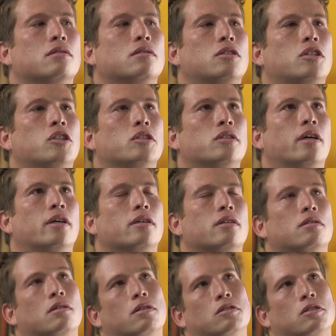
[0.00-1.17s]
She's uh,
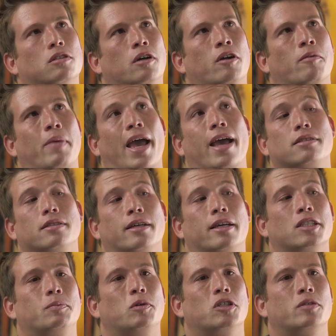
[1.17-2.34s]
so her passing
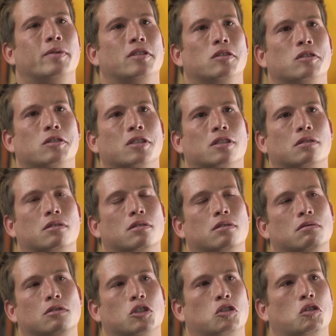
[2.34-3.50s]
has pushed me to just
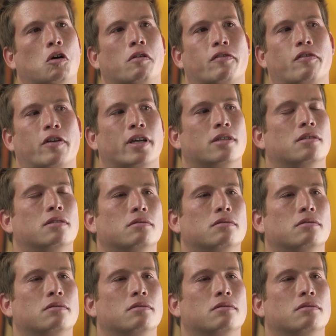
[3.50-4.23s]
just go for it.